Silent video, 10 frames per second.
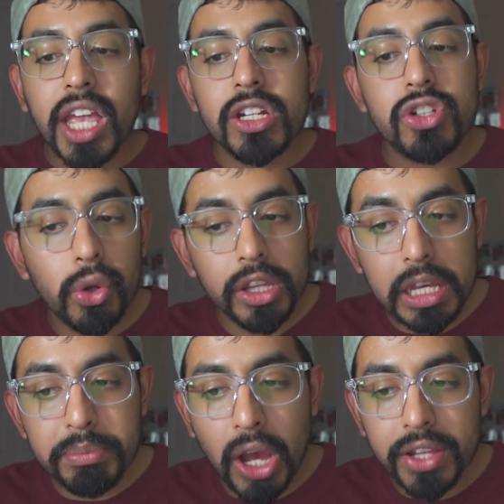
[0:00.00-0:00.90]
I can totally
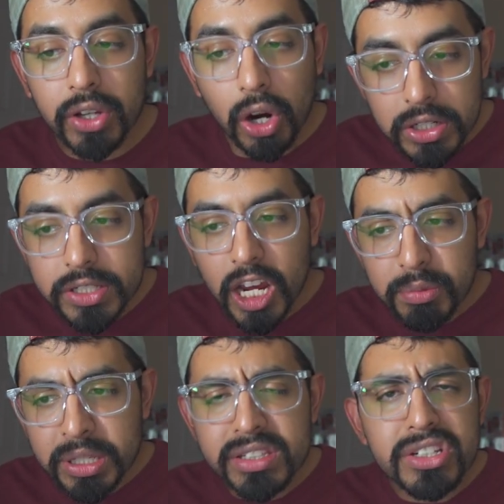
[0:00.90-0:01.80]
get behind the art style
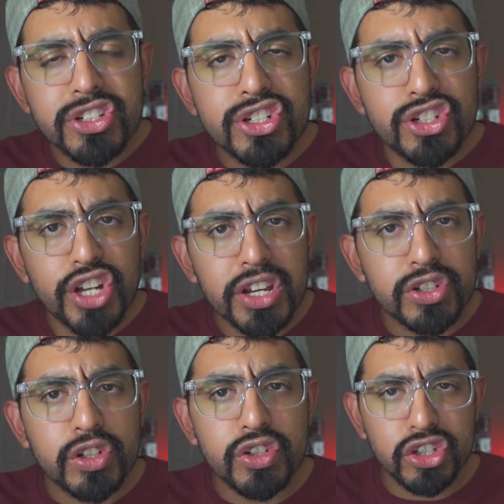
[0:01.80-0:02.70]
because it's
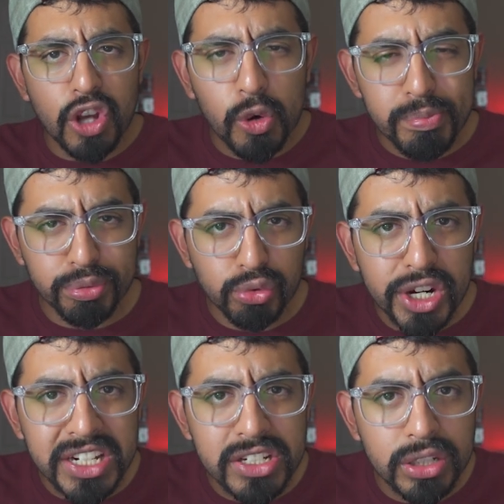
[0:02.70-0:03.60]
just so
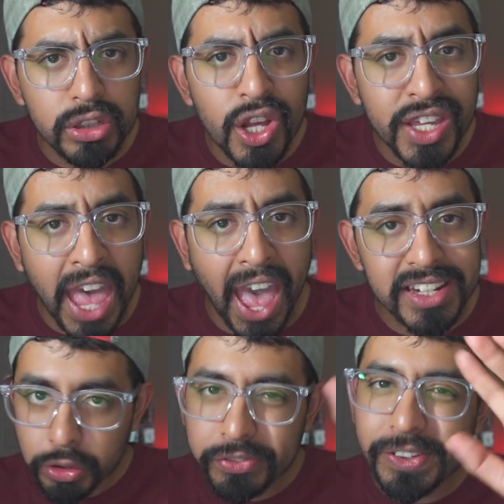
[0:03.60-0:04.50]
pretty to look
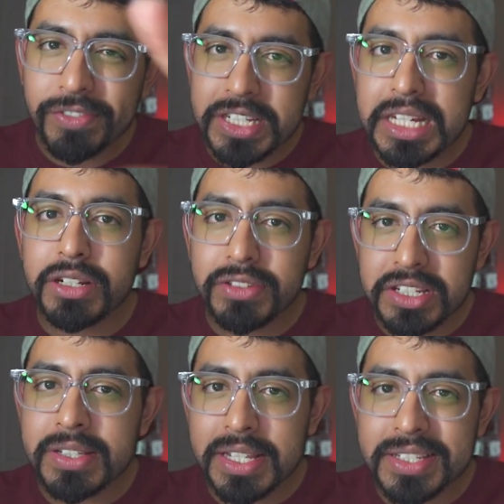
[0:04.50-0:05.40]
at. For 15
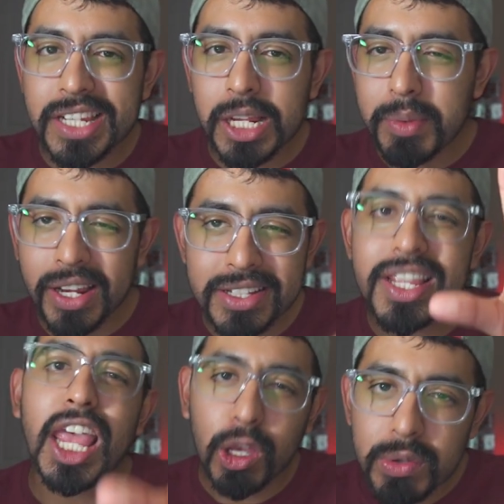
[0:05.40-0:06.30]
to 16 minutes,
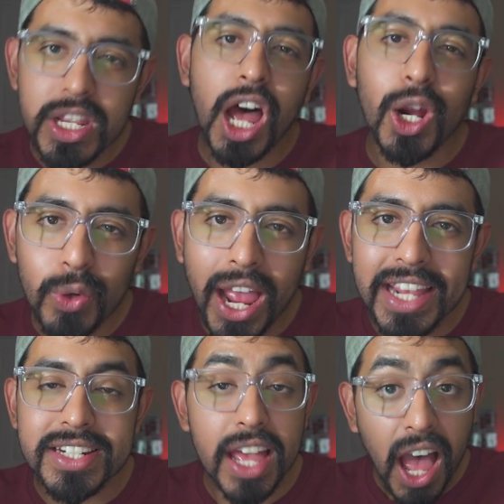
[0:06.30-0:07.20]
it was all
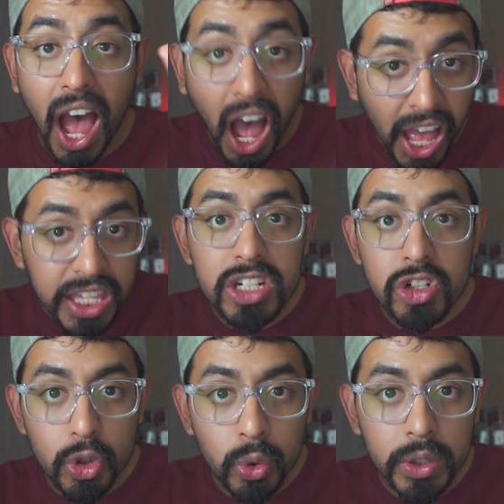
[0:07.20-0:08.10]
right. I
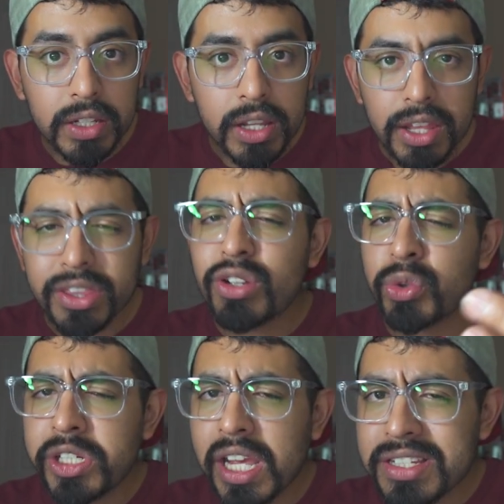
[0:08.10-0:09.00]
enjoyed the
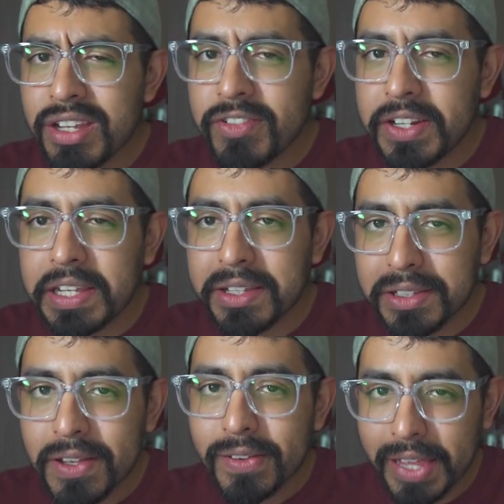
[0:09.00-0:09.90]

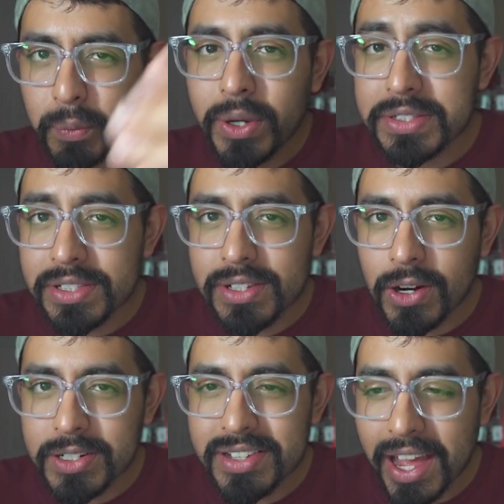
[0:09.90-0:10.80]
creativity that was his
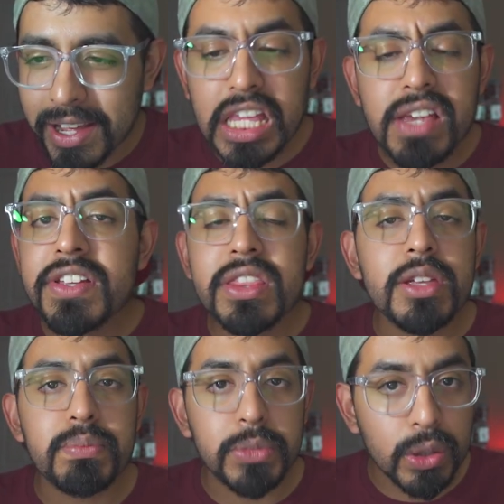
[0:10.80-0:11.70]
art style. Even the
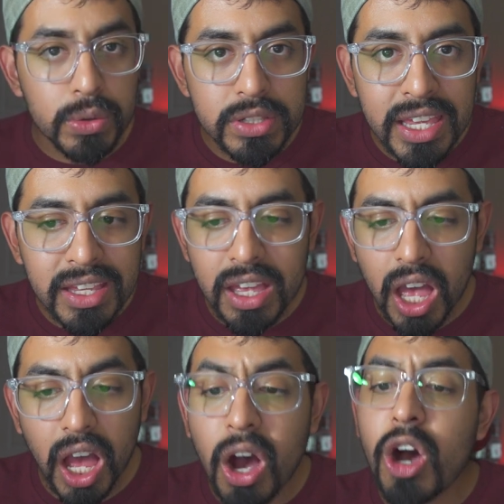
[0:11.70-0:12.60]
music?
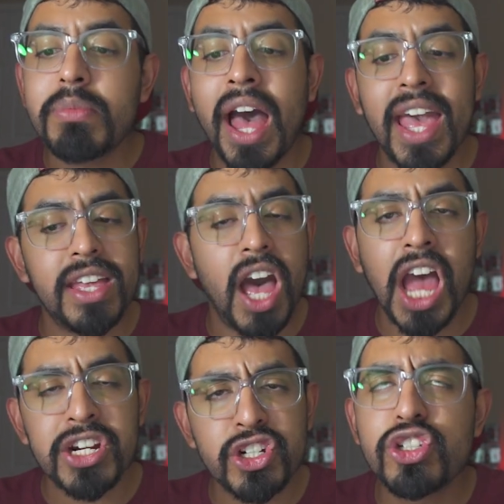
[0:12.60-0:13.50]
Oh my
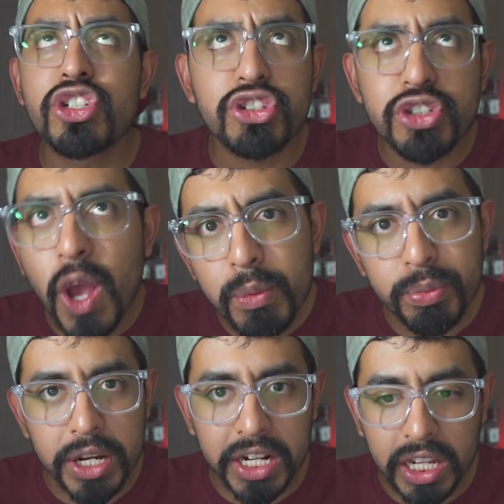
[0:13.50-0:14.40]
gosh, so
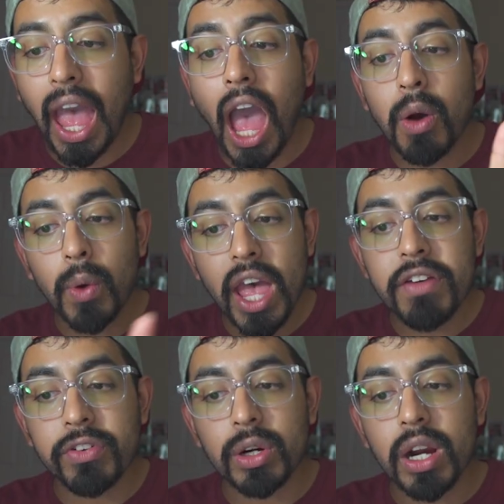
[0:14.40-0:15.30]
pretty.
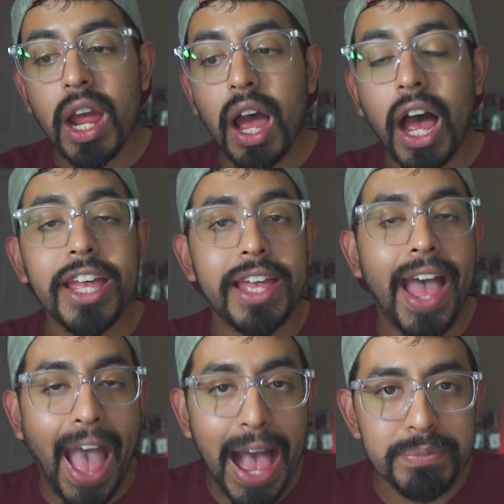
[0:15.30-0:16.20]
However, I
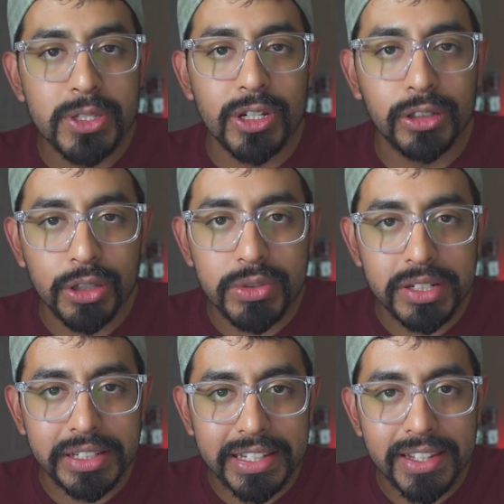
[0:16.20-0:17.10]

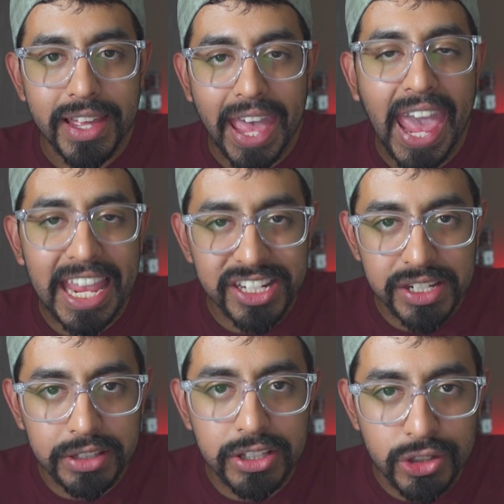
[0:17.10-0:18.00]
absolutely
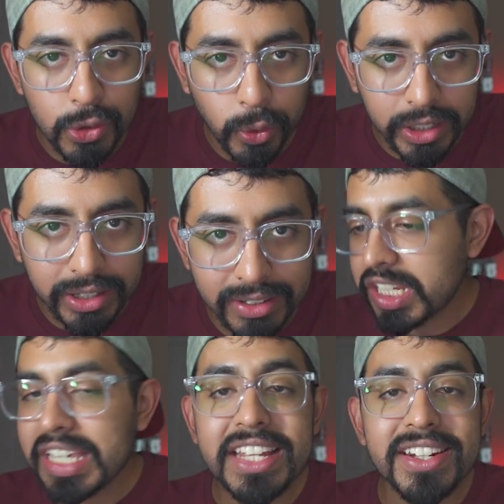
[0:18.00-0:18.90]
hated the story.
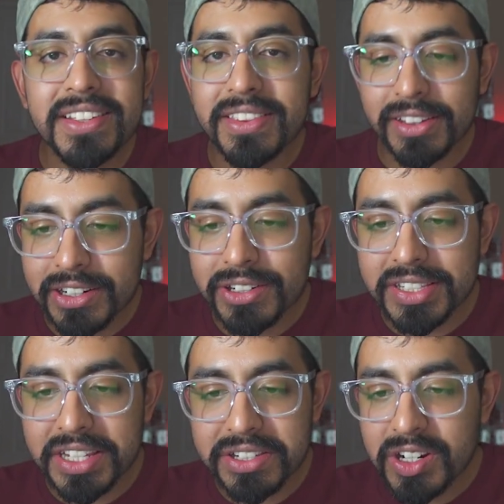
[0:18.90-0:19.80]
Takina, the little
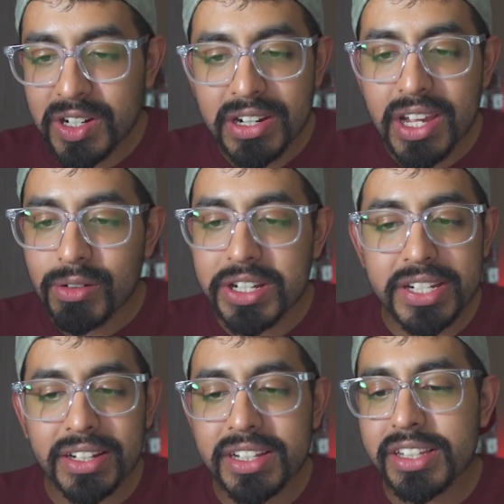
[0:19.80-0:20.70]
sister,
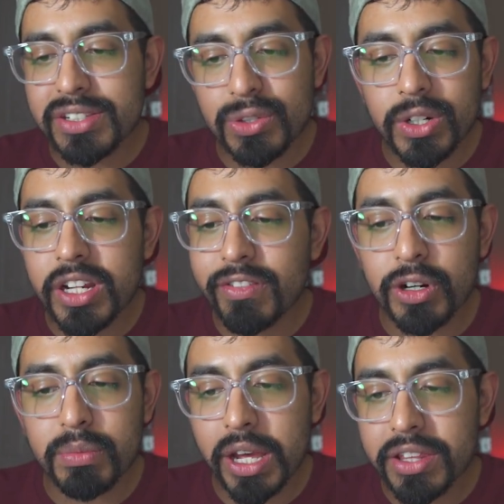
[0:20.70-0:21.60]
retelling the story of
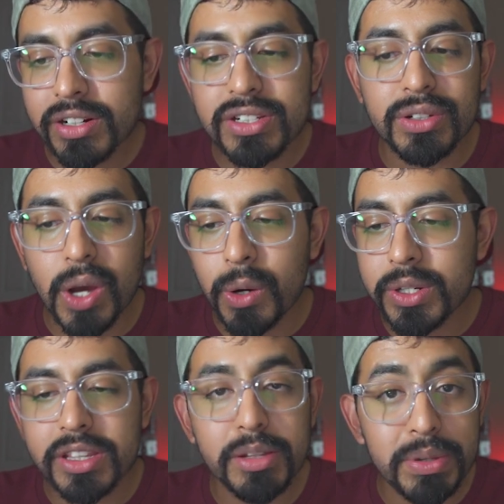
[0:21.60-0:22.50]
her mother to
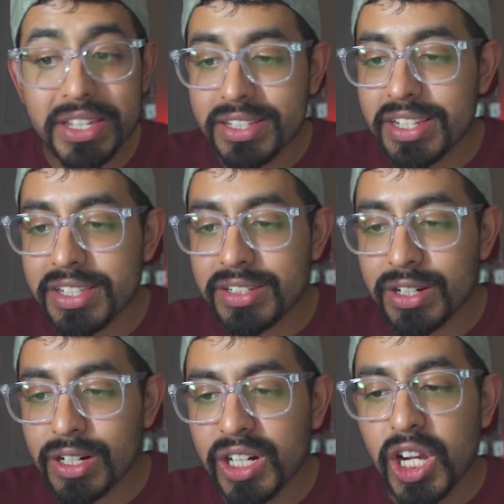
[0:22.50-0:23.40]
Coden, the big
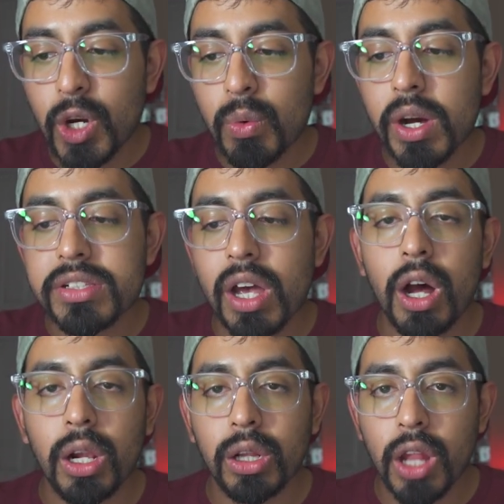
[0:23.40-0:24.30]
sister, was a
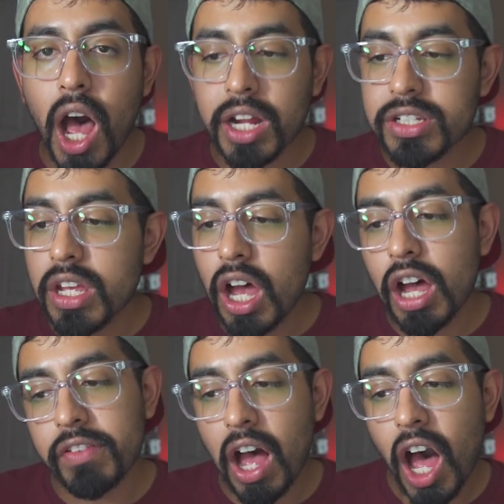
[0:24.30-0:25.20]
lot
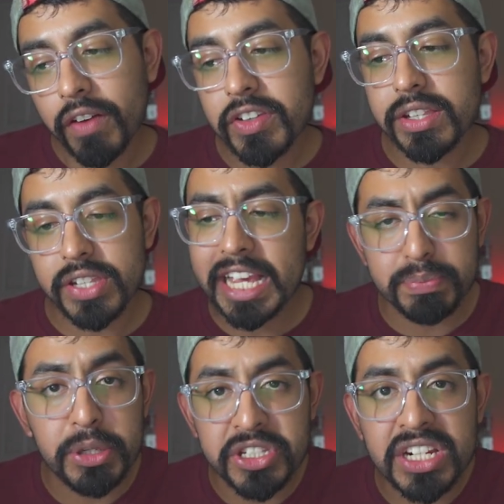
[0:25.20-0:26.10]
of obvious
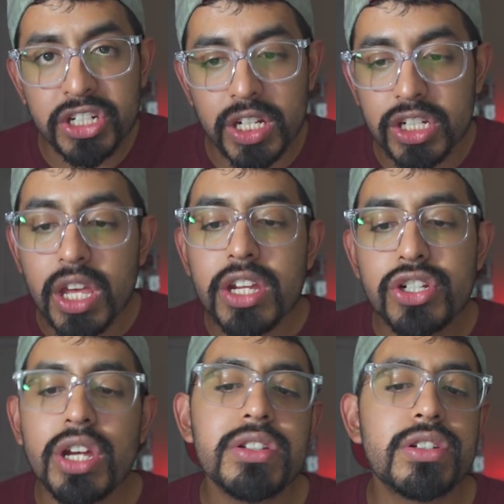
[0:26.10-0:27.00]
exposition
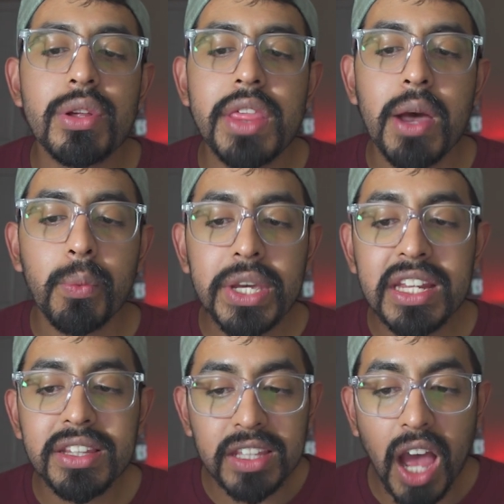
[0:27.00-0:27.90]
just so that
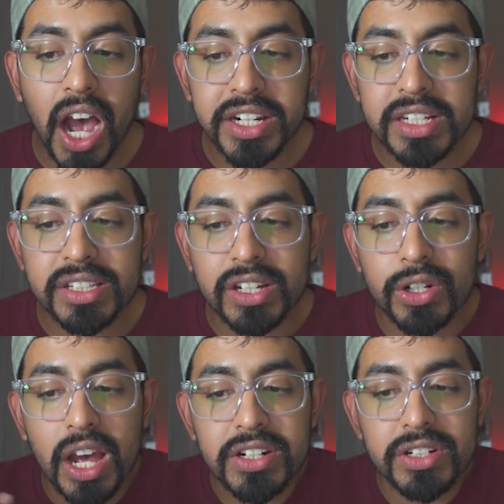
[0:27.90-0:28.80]
we, the audience,
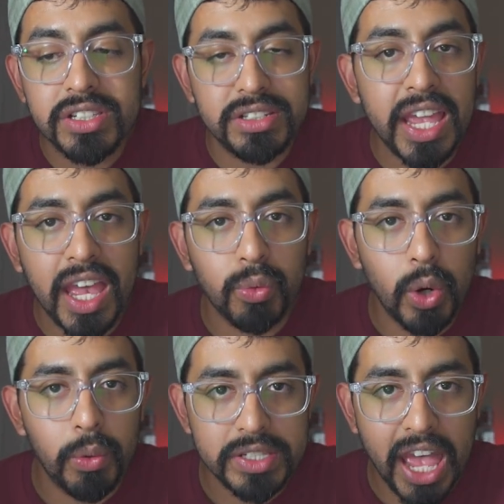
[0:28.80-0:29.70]
could understand
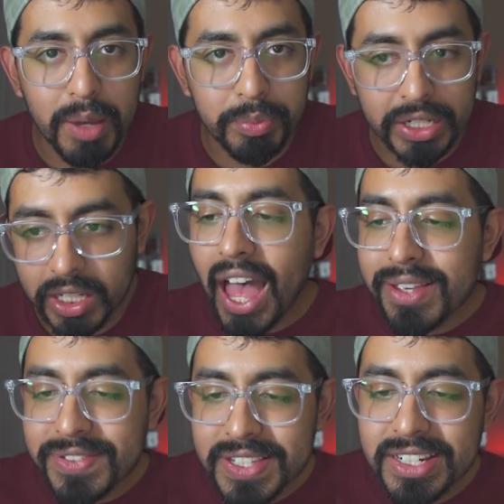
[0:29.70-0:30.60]
what was happening.
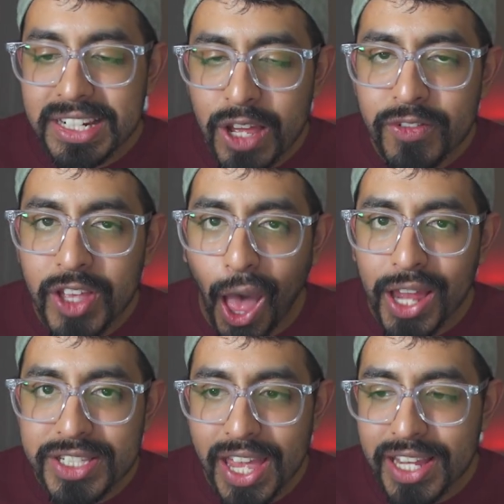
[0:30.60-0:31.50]
I've seen enough
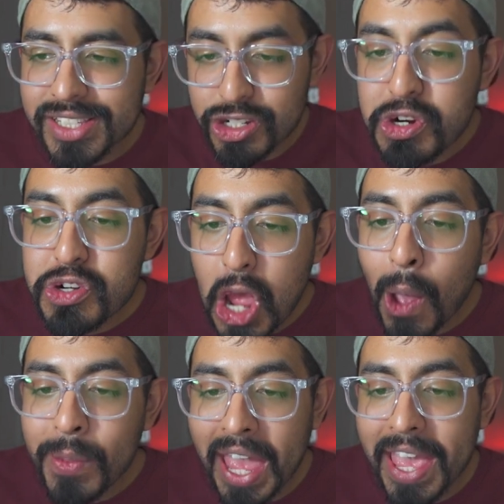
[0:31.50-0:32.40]
content to
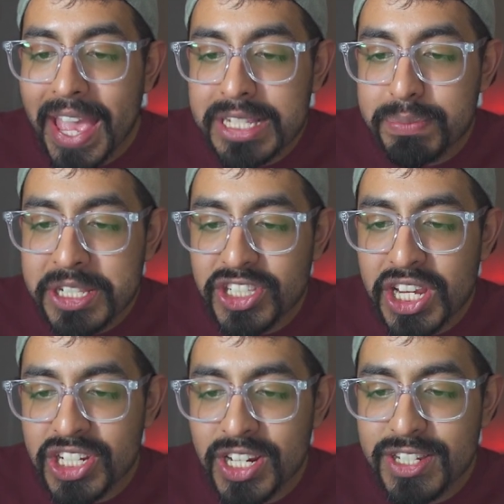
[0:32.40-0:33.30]
know that
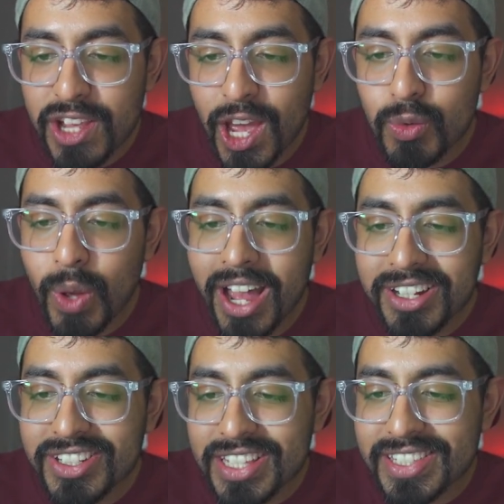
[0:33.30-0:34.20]
exposition done
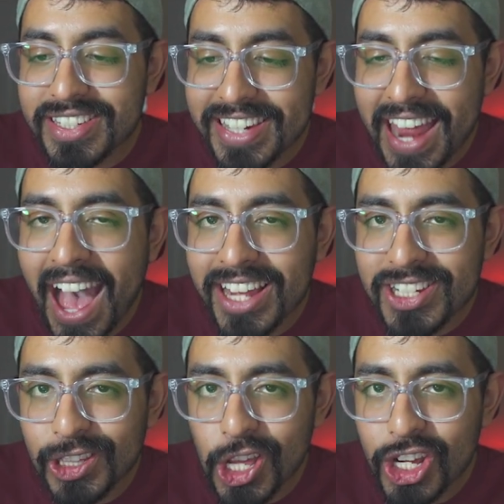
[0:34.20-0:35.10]
well does not
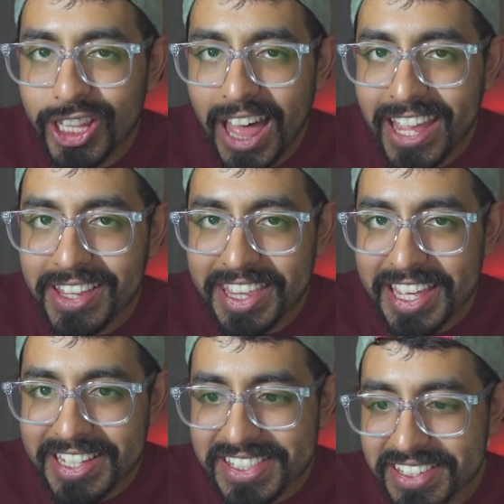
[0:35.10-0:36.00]
look like
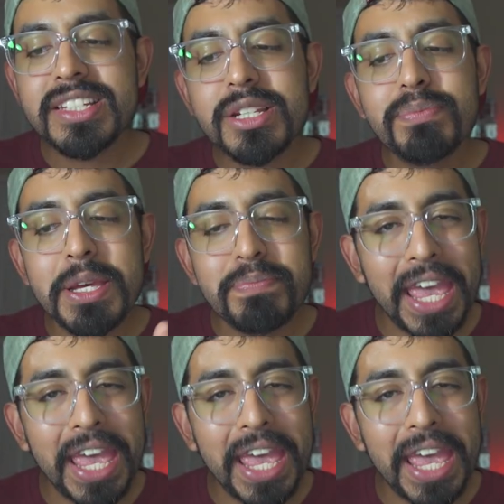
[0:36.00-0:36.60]
this. It's a bit